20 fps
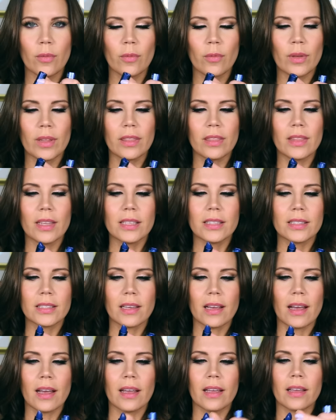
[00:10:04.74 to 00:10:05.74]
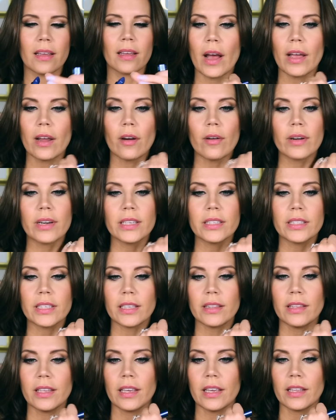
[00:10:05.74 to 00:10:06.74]
with this guy. I already
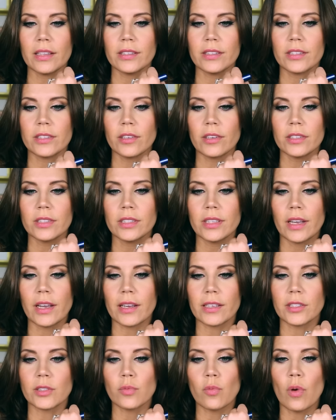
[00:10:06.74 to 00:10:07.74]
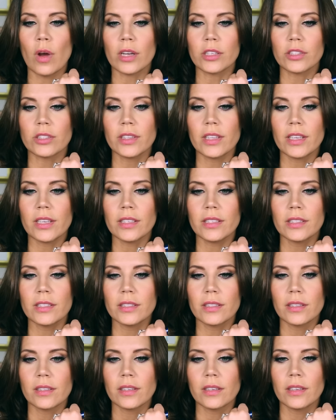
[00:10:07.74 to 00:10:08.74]
did the inserts, like I swatched
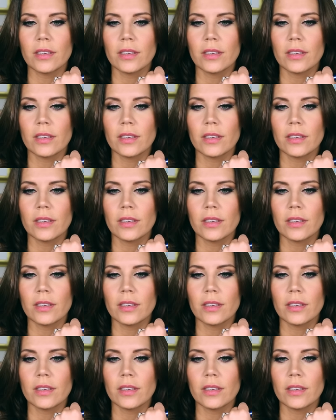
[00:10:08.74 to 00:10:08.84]
this